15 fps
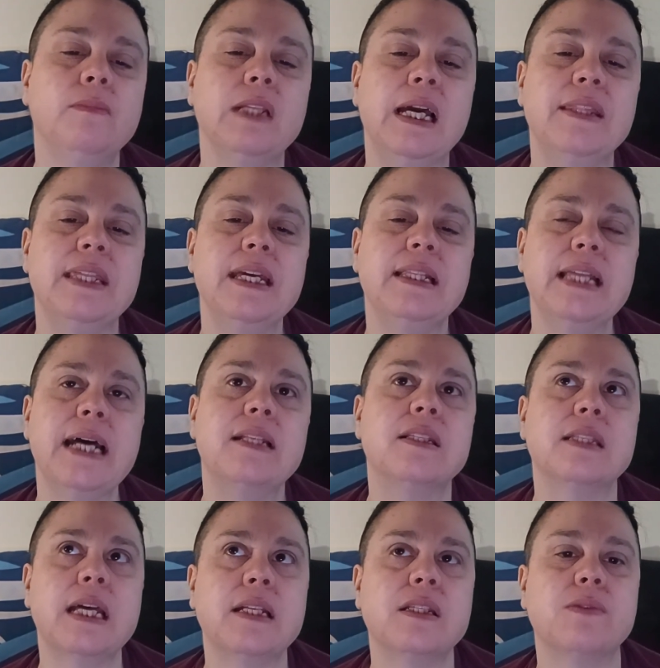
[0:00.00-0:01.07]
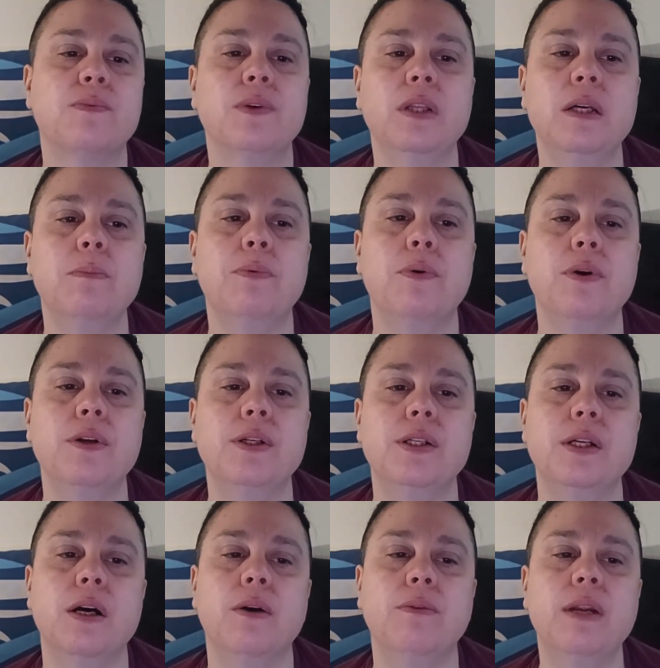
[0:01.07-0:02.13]
I think that's really important to
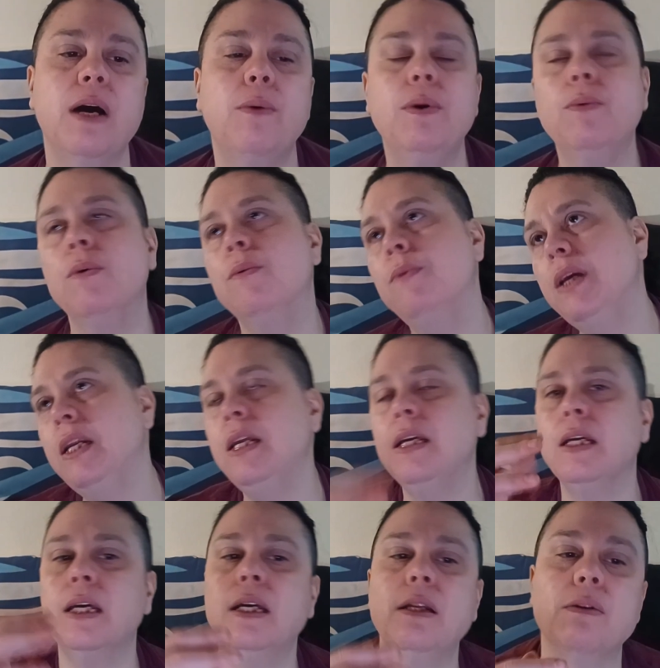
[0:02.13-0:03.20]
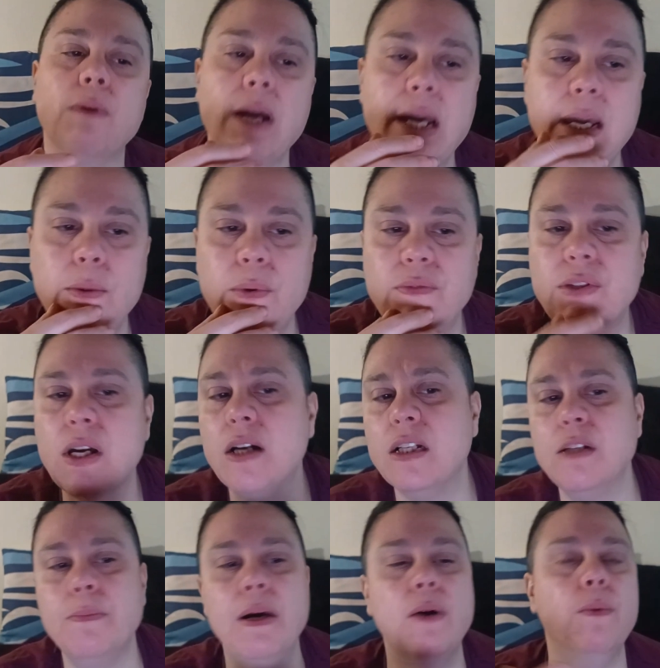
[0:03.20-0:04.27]
know. Now, when we're reading it, right, we've talked
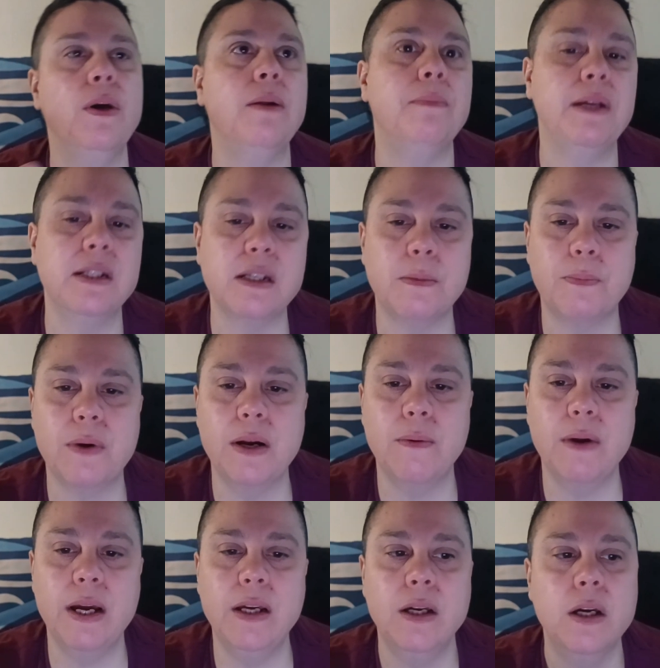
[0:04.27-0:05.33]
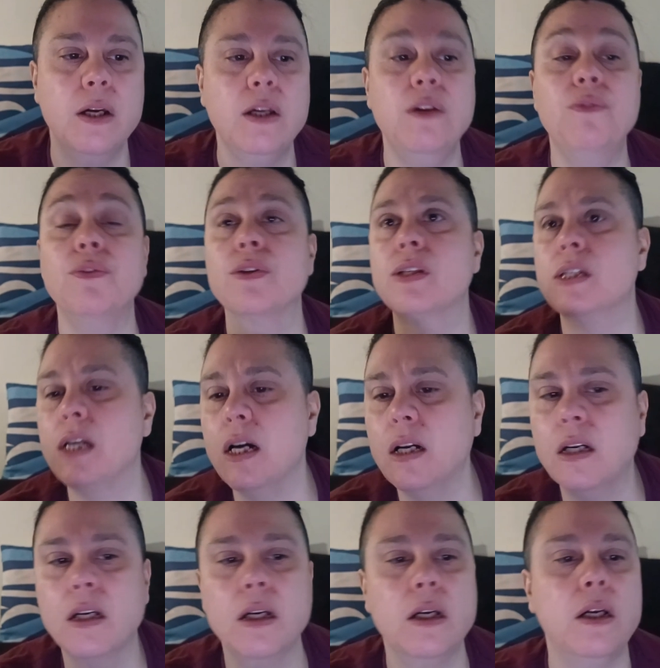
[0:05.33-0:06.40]
about what it means upright, right? You feel
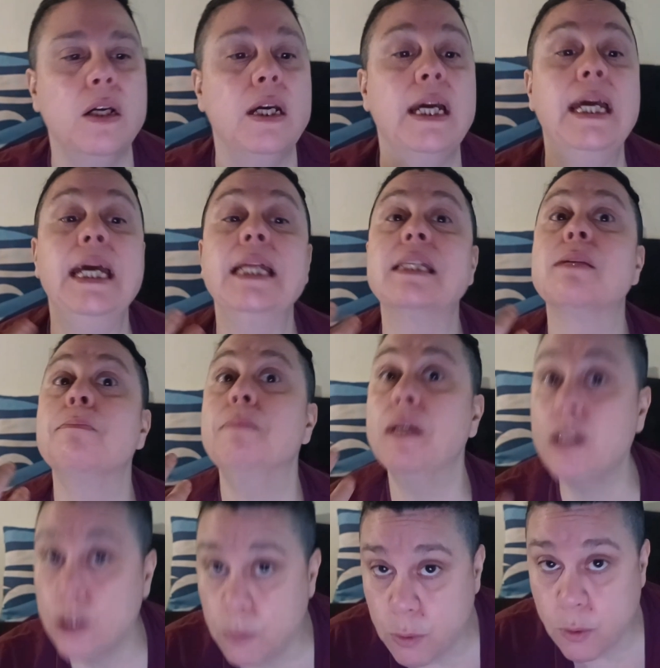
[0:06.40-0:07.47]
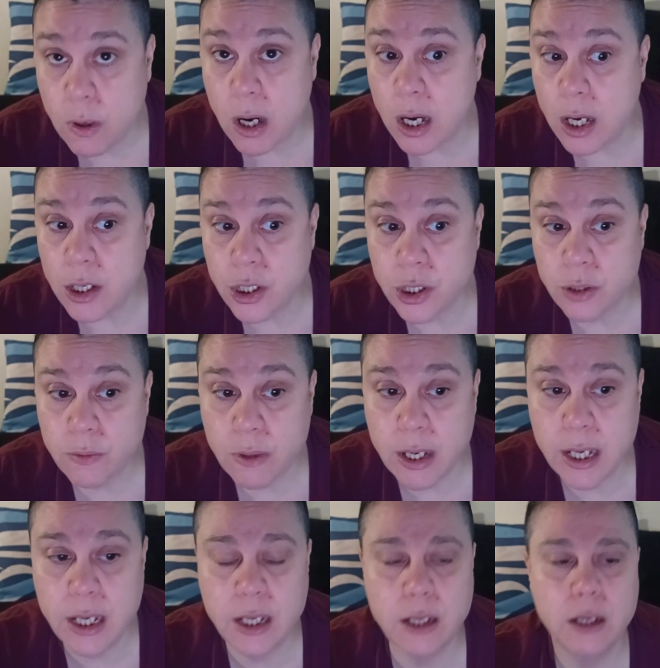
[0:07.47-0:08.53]
stuck. It's a mental mirage,
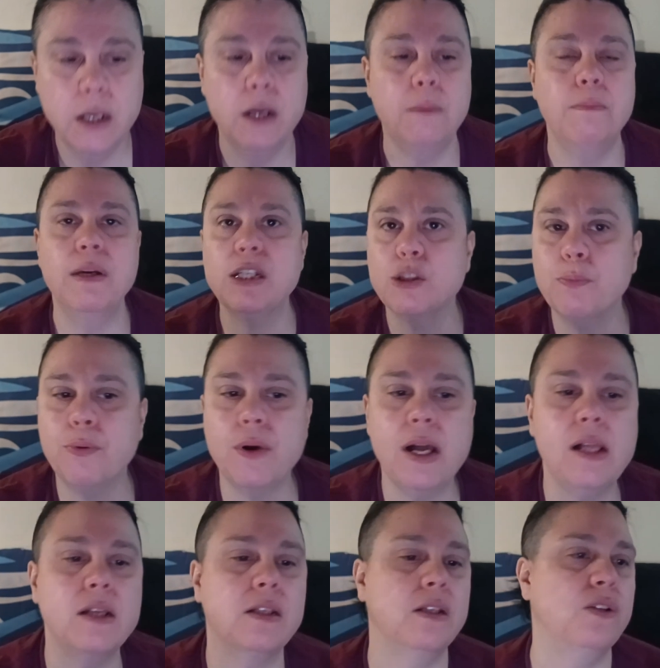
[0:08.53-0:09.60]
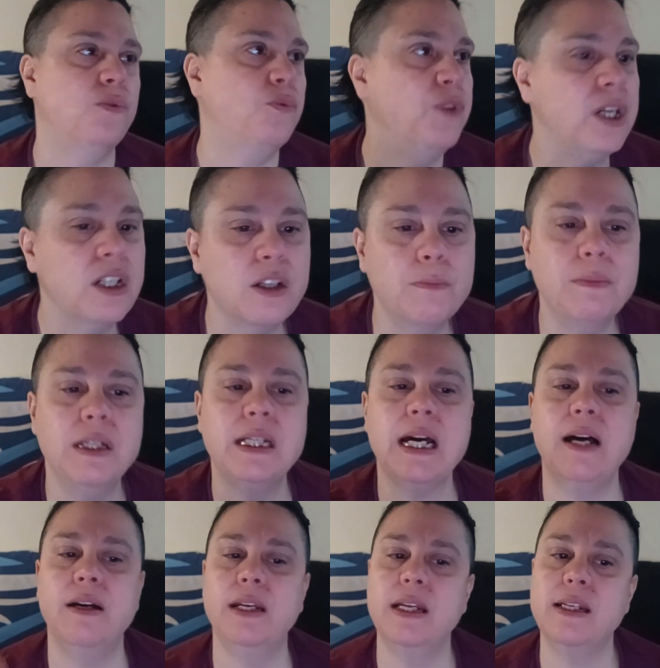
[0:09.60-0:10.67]
right? Mental paralysis, victim
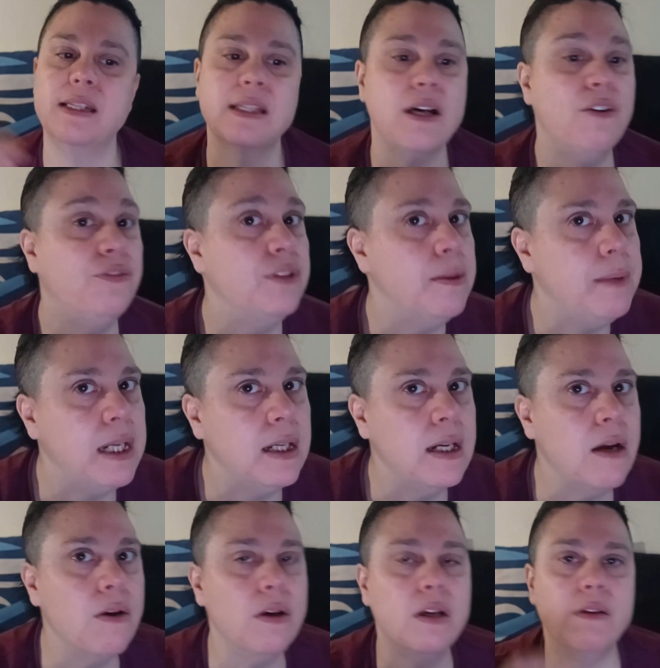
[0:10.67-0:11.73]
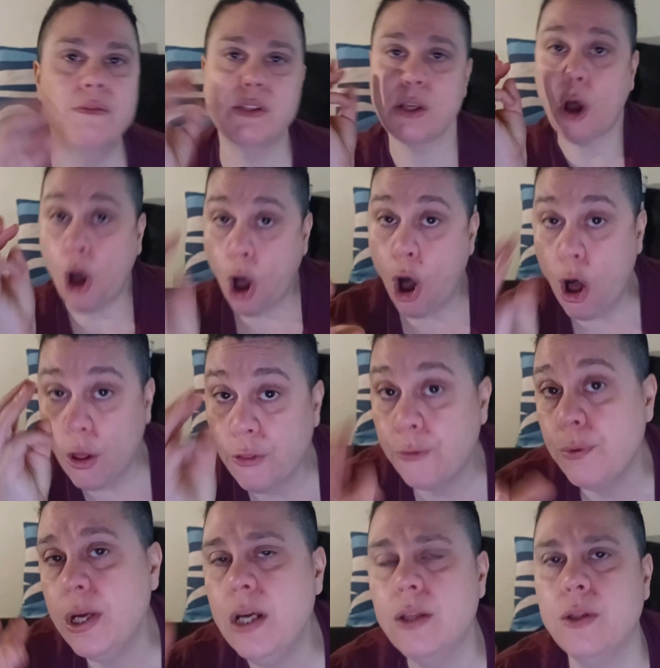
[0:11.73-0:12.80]
mentality, self-limiting narratives. All
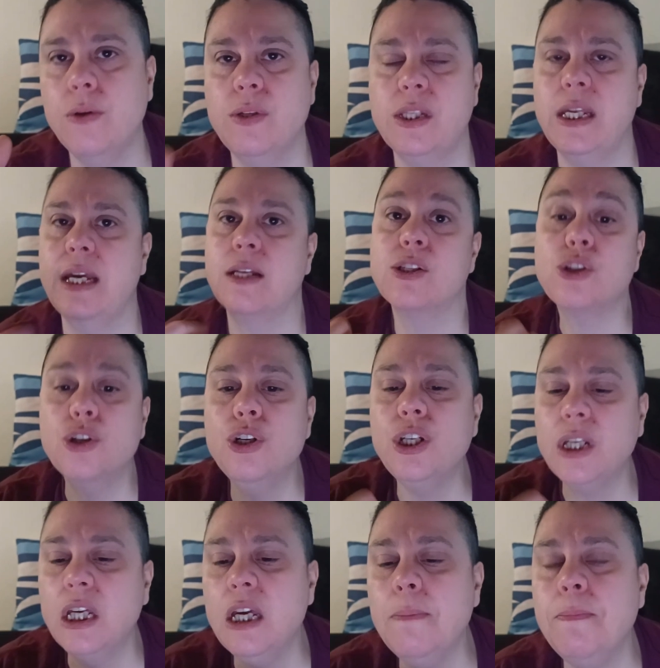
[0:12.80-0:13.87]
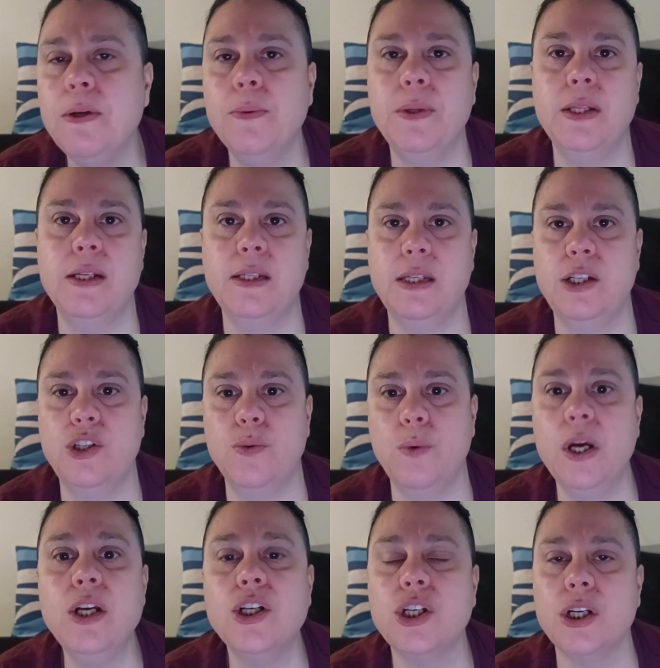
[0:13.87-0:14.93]
3 of those things could keep you in this
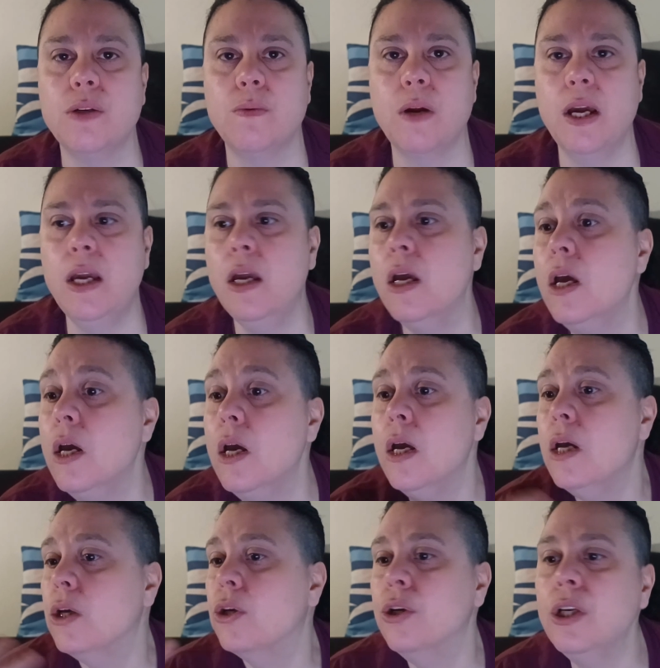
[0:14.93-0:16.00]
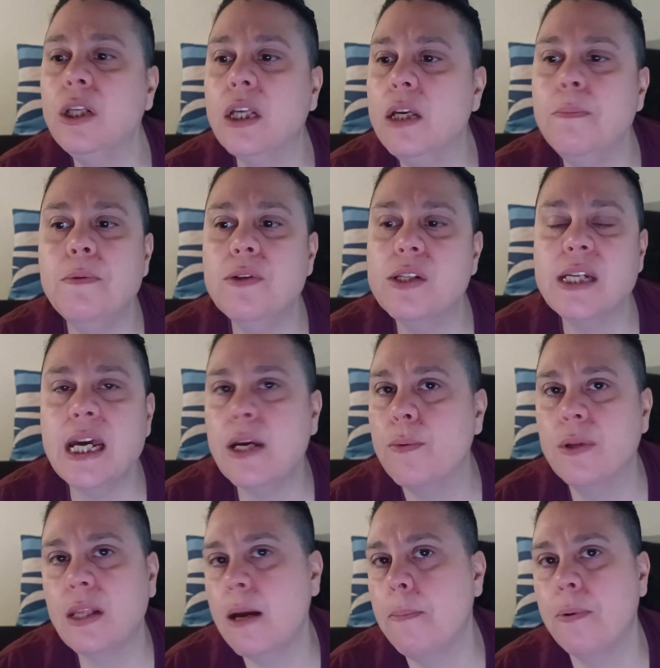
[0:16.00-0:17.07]
situation, right? Could keep you staying
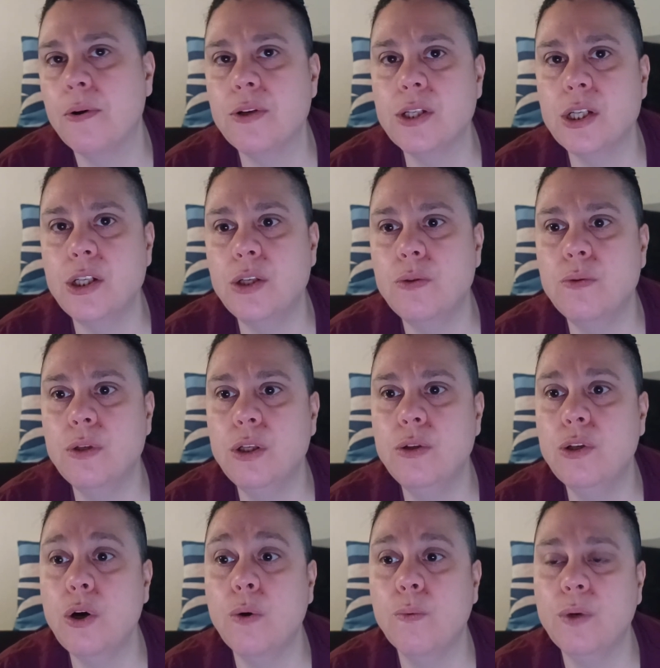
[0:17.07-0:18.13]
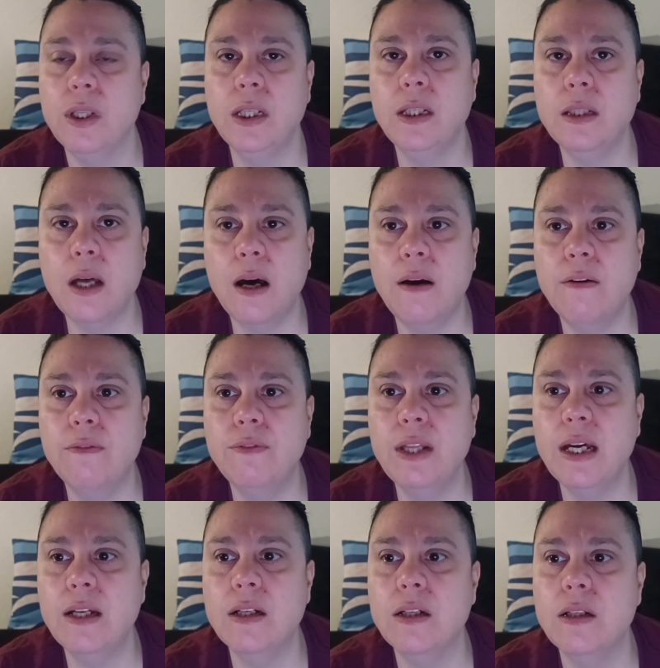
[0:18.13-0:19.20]
with that person you don't really love,
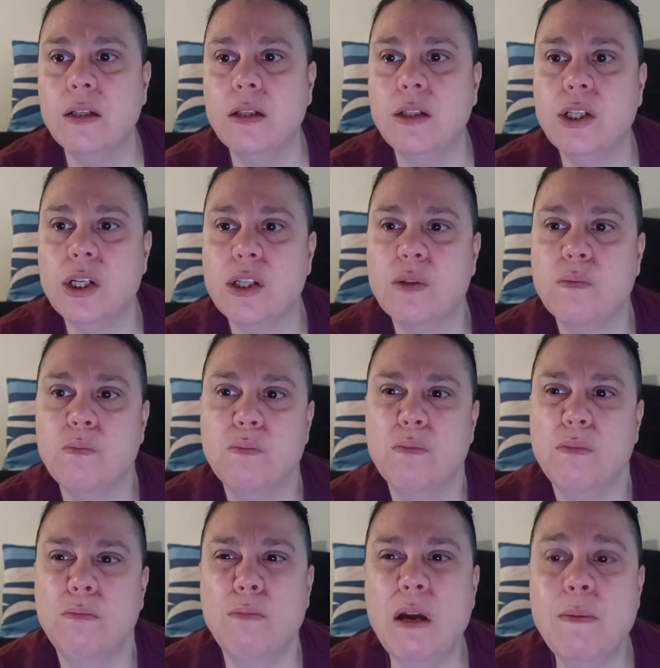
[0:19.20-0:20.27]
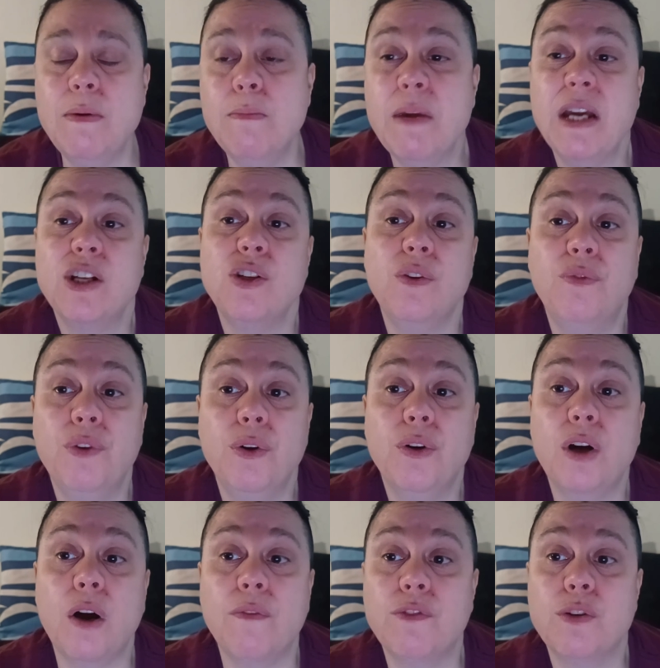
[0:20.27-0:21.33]
that just maybe makes you feel
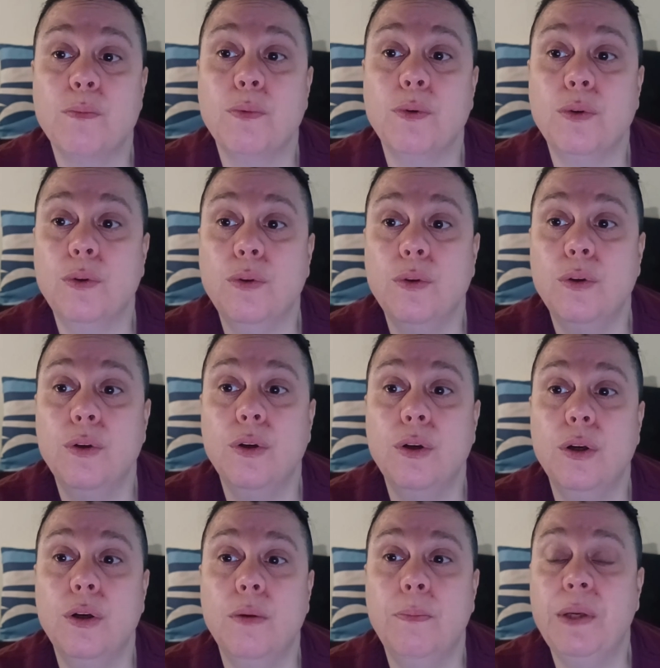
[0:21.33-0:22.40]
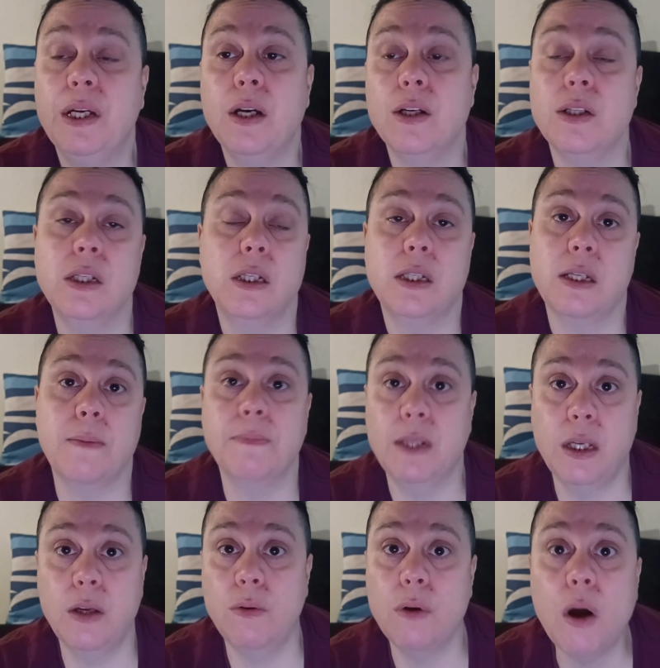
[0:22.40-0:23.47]
comfortable because it's
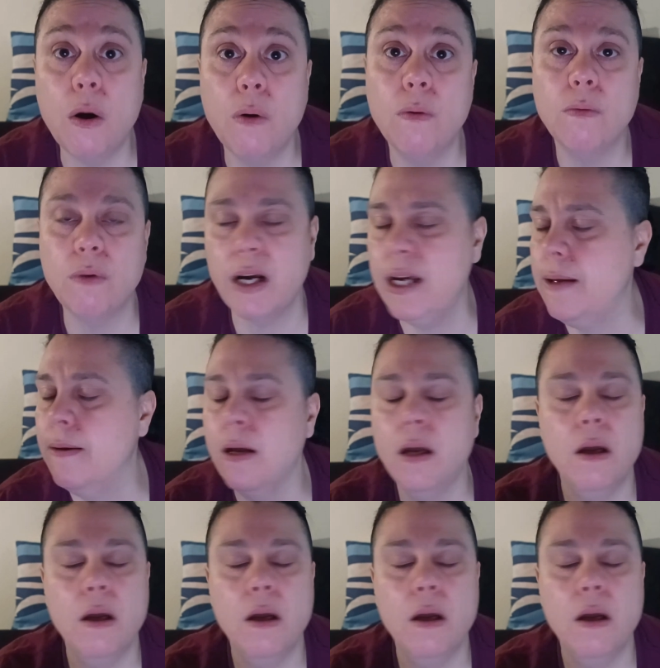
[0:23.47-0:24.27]
something you know, right?